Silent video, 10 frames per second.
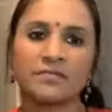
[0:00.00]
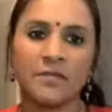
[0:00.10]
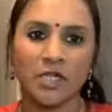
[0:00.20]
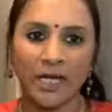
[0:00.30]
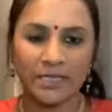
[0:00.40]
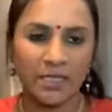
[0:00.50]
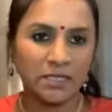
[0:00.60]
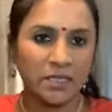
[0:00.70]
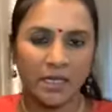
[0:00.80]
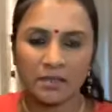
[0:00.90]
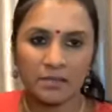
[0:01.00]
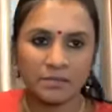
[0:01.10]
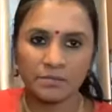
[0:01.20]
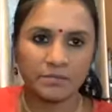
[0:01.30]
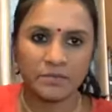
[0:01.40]
get
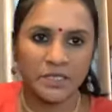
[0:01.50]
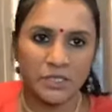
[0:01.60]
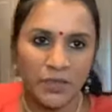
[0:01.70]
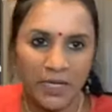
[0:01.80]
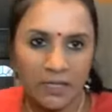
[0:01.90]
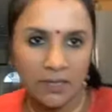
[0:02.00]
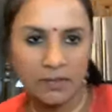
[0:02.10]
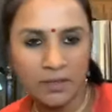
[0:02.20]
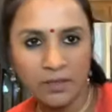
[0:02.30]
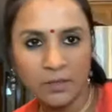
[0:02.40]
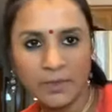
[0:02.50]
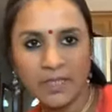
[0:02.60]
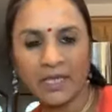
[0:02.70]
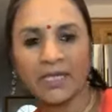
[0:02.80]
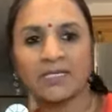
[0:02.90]
distracted a little bit
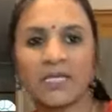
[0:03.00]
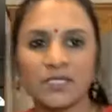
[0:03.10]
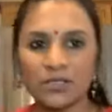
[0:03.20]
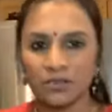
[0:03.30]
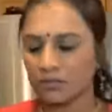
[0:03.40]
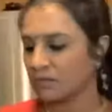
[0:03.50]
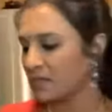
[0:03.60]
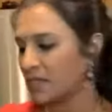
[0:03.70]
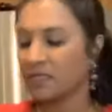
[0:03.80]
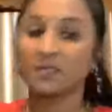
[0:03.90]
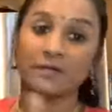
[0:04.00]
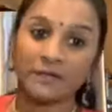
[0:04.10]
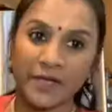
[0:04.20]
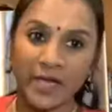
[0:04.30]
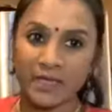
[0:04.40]
and I tend to
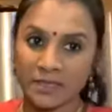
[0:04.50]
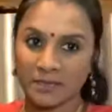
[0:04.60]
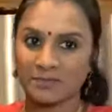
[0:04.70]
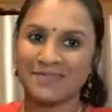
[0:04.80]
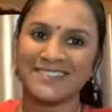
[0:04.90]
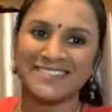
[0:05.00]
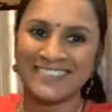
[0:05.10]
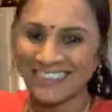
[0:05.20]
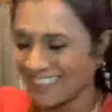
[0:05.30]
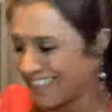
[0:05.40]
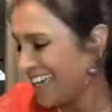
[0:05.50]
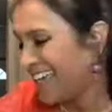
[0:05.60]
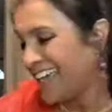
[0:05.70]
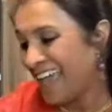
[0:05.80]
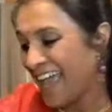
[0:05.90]
forget.
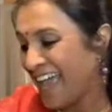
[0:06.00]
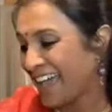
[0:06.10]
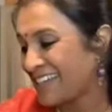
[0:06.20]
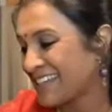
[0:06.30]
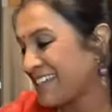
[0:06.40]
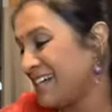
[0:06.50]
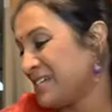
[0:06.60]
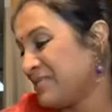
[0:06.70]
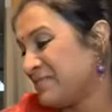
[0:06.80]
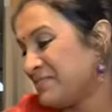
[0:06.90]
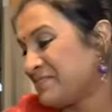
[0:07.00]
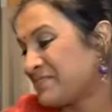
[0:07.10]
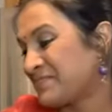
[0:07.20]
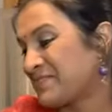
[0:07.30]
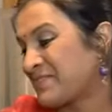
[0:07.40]
And
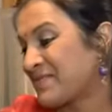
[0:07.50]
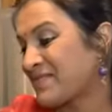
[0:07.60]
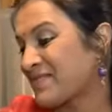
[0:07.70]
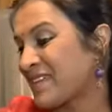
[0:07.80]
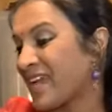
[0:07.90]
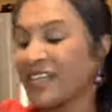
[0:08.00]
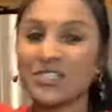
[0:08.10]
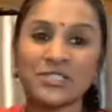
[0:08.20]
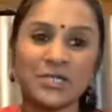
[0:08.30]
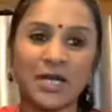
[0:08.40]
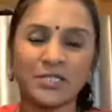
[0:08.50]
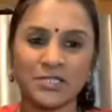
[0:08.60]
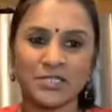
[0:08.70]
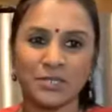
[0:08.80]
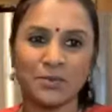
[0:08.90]
I
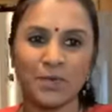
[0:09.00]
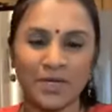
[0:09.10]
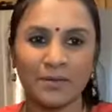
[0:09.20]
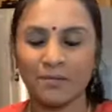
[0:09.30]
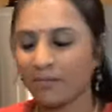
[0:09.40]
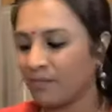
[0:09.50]
just don't want to